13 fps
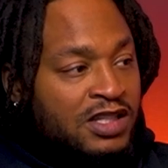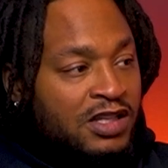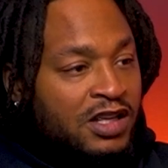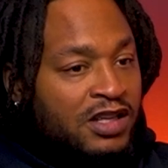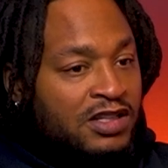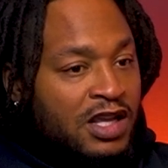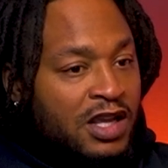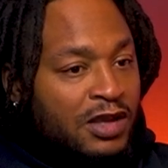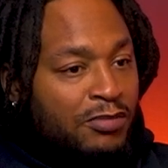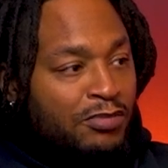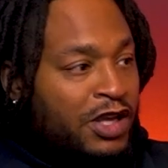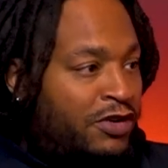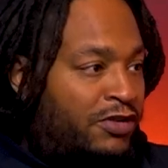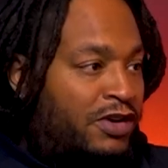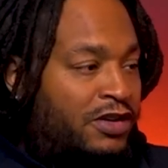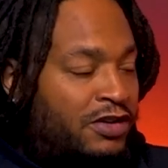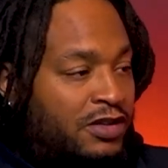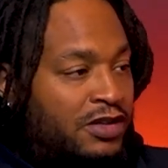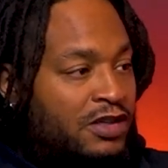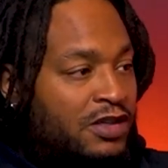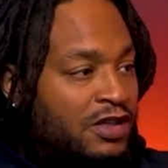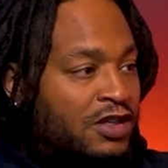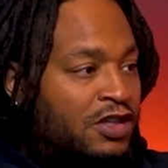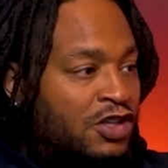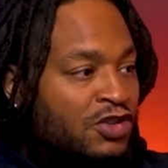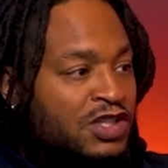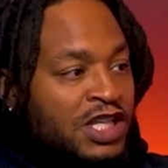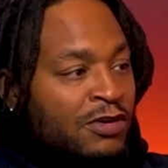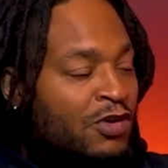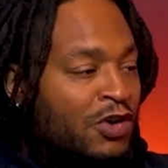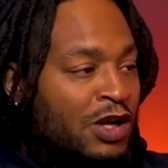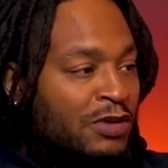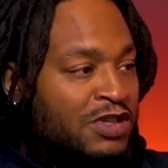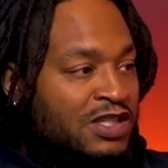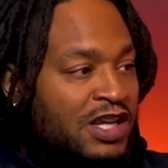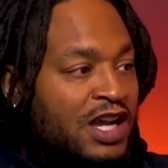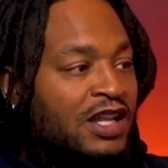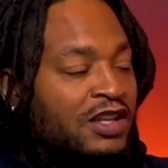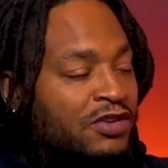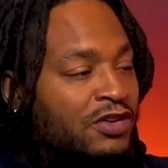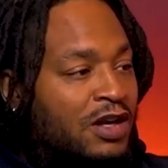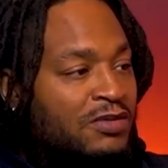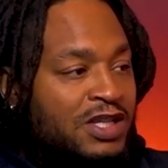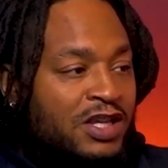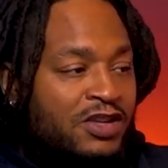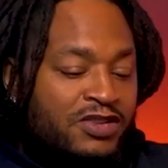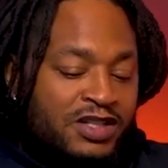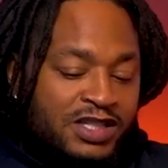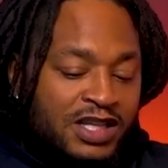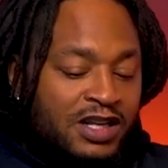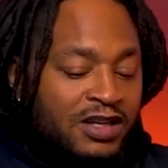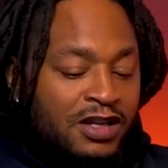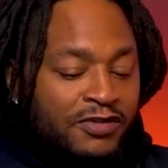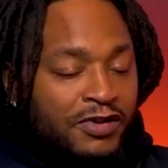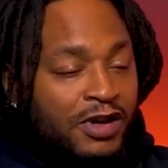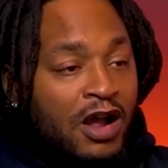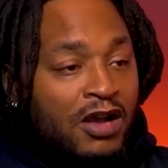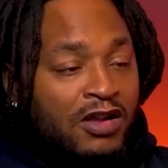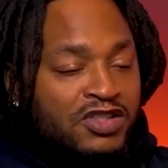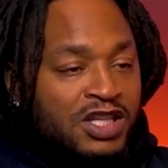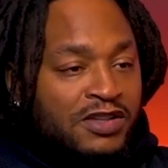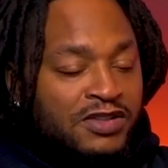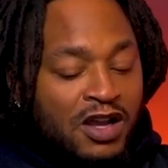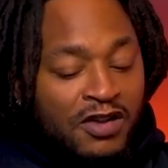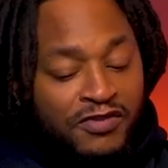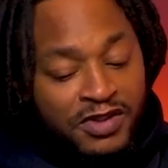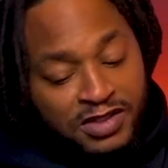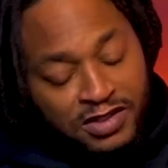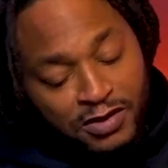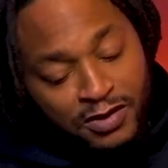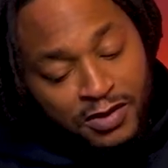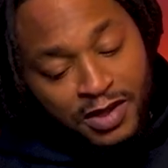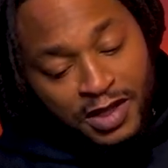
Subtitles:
in there, it's like big run. You see him going up the side. You know what I'm saying? You're just seeing a different Chiefs offense. So,